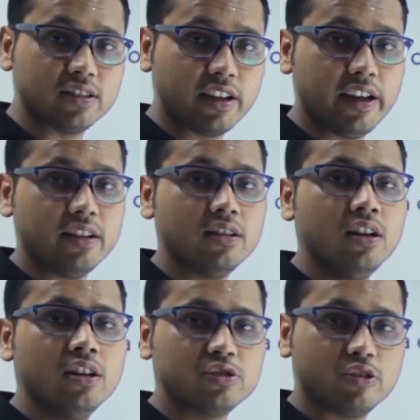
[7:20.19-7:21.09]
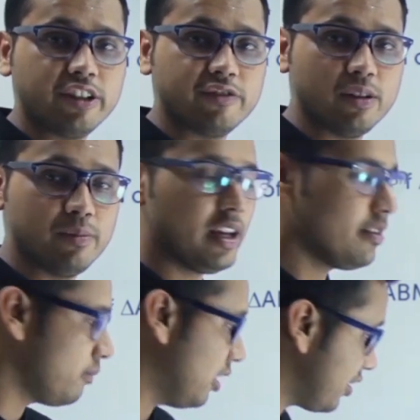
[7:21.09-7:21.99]
again. So it will be
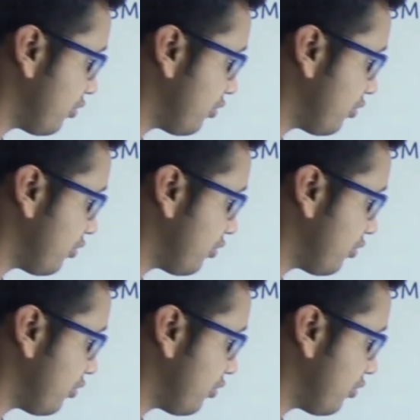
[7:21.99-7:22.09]
plus